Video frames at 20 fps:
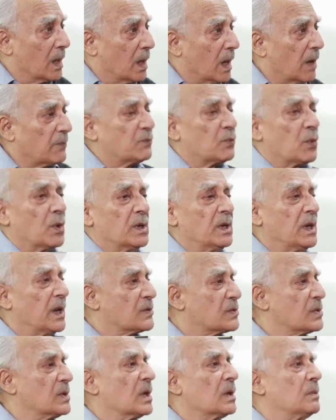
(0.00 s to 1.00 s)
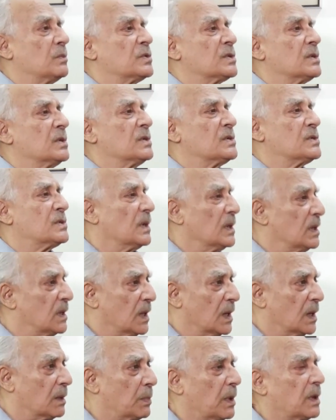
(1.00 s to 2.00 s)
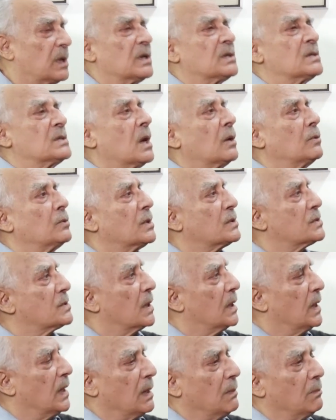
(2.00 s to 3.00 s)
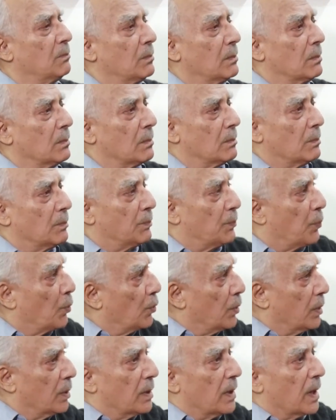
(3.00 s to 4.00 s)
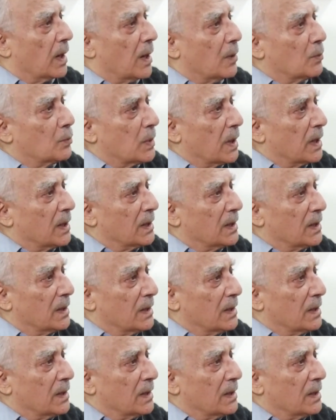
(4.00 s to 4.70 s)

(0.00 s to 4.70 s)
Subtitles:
After all, Election Commission is still there, but it's now just a name board laga hua hai.